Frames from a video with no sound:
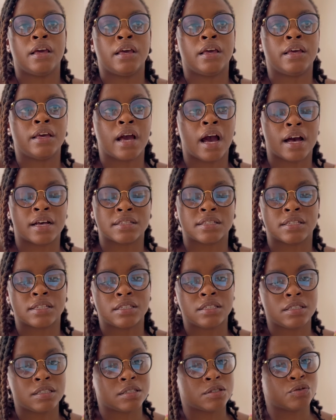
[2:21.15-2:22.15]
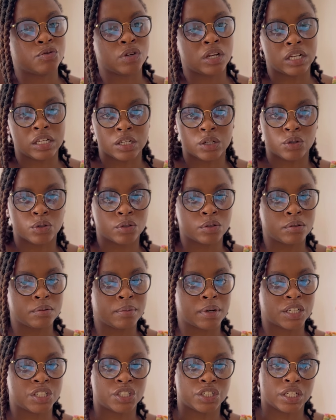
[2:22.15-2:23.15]
He has this really cool
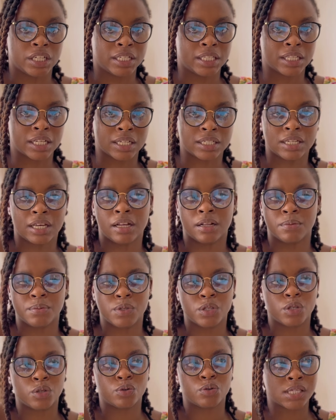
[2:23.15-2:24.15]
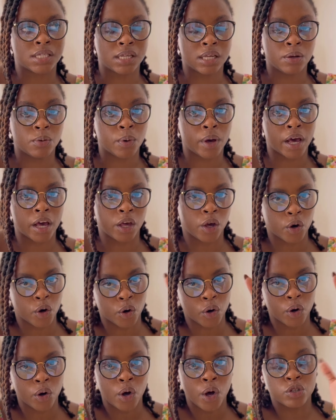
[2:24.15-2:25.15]
machine that helps you see where
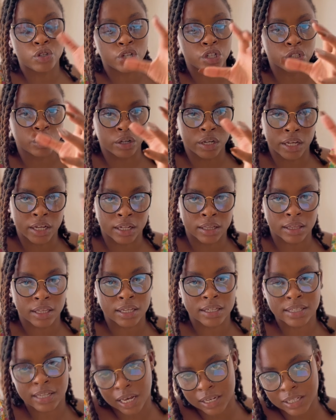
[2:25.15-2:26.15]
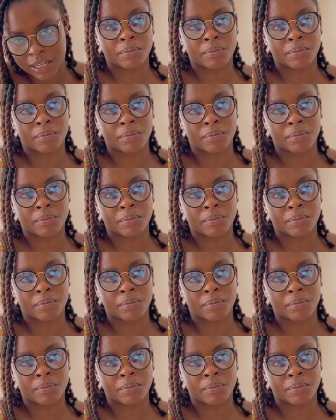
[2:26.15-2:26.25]
your nutrition health is at.